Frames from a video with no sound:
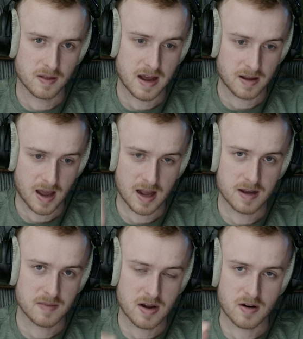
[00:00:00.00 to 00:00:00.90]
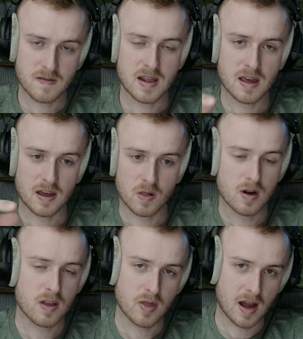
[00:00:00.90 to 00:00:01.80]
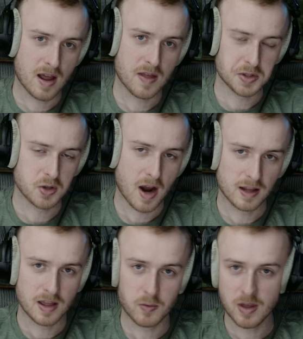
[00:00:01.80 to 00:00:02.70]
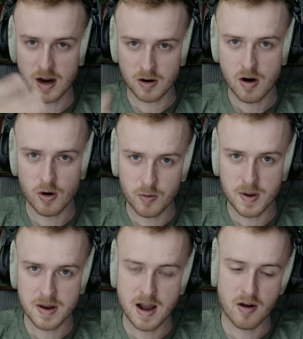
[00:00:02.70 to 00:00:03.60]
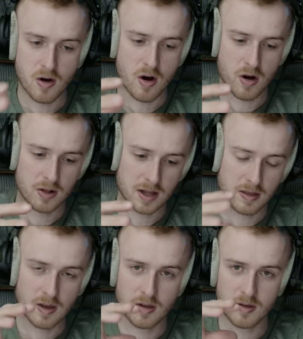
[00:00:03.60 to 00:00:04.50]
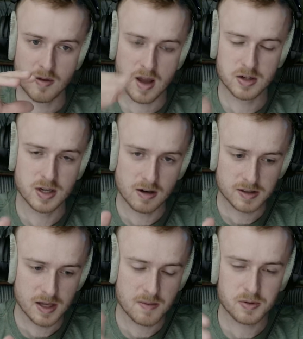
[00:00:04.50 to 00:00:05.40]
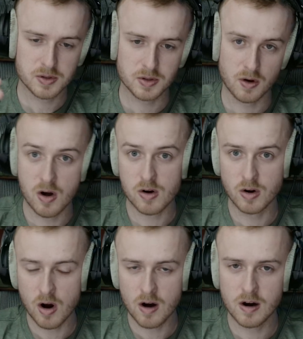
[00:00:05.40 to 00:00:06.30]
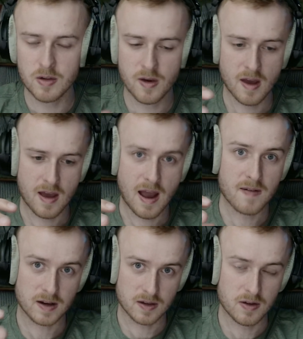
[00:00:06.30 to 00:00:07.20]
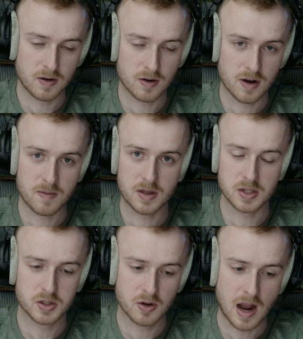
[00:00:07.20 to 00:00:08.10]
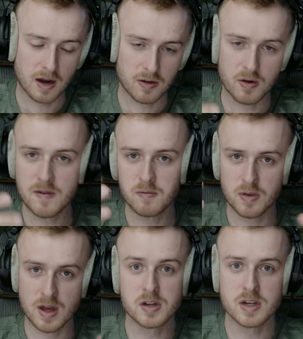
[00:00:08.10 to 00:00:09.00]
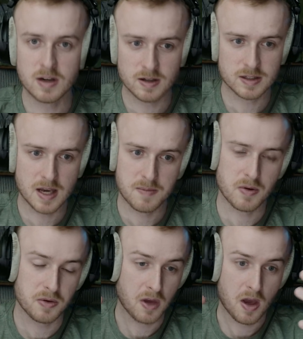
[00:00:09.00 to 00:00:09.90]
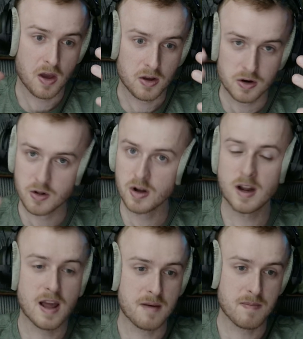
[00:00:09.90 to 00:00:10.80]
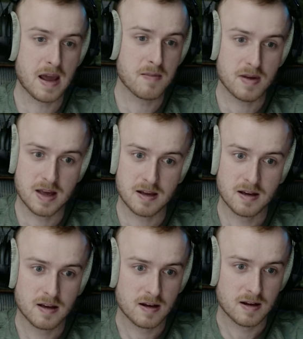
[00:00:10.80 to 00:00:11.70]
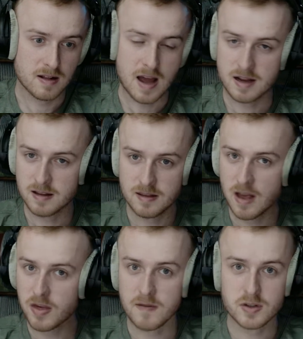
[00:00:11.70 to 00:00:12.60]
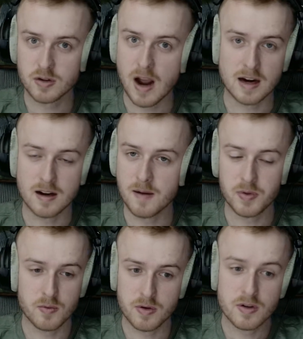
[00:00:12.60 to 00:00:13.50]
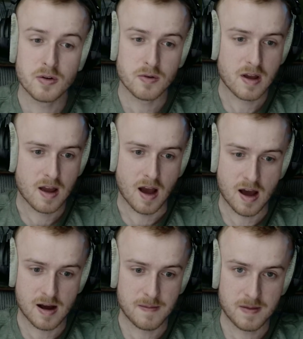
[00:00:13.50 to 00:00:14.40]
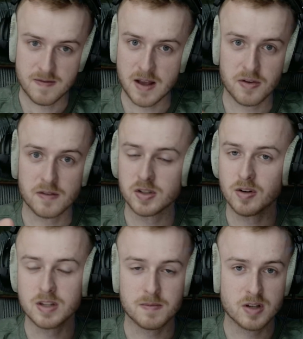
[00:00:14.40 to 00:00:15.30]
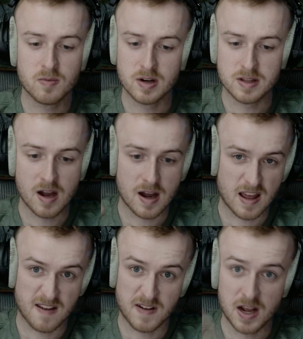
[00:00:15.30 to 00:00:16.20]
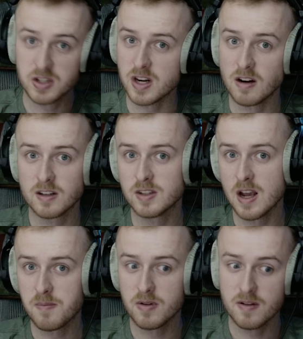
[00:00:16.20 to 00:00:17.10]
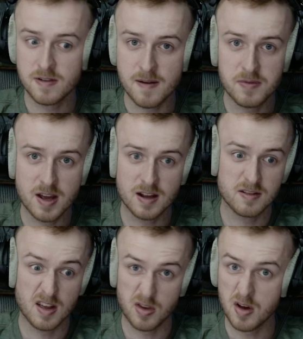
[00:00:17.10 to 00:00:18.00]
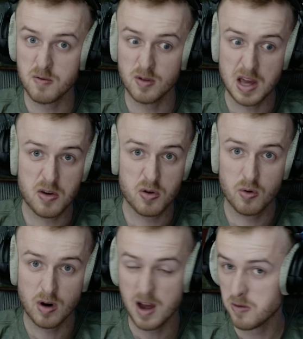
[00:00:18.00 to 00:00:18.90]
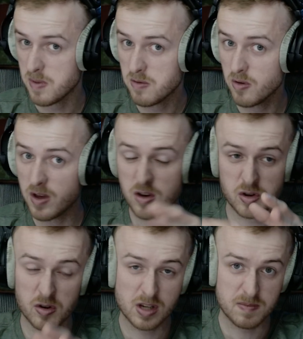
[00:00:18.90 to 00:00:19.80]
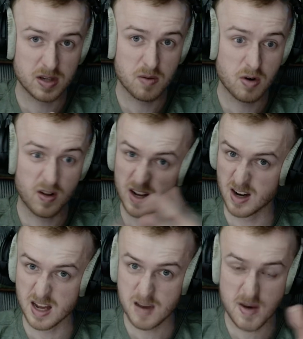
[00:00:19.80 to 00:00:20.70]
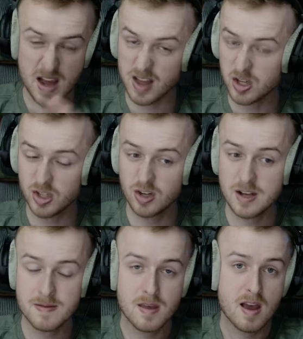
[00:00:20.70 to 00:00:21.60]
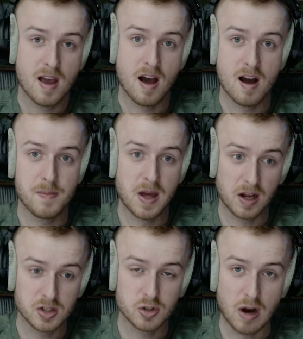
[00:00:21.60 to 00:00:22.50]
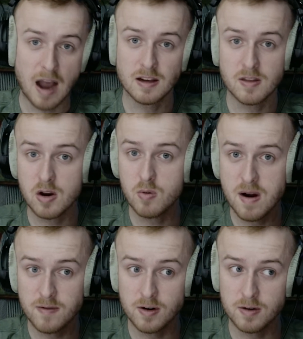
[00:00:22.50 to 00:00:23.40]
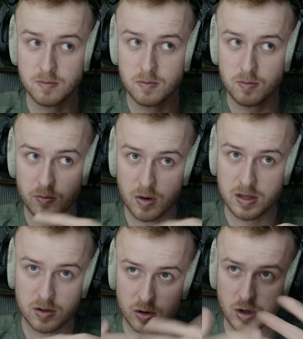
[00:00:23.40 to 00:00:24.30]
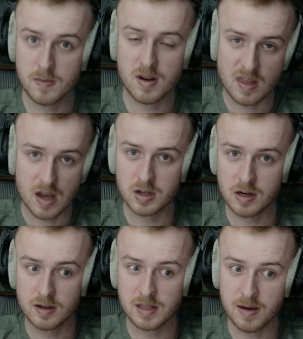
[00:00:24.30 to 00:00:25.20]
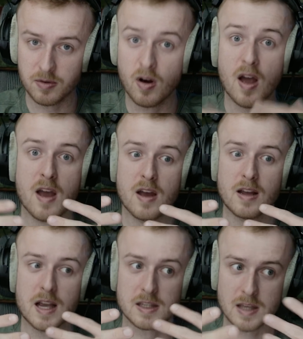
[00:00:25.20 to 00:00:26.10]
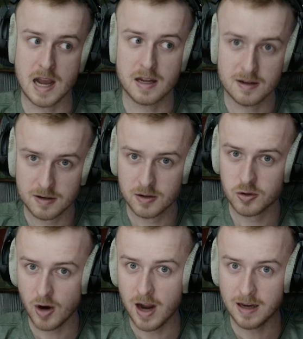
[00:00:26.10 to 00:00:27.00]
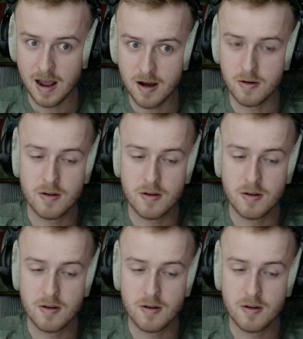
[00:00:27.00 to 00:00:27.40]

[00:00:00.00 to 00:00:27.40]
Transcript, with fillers: like AMD or NVIDIA can look at that and then track that where that card's been down. All like these engineering samples or all cards have like a serial number that's tracked. So even with engineering samples, you're looking at maybe like that stuff's tracked up the wazoo. If that stuff shows up somewhere it's not, if an engineering sample of something that's unreleased or has been released shows up somewhere, like on eBay that shouldn't, that gets tracked, then whoever was distributed the engineering sample gets like tracked down.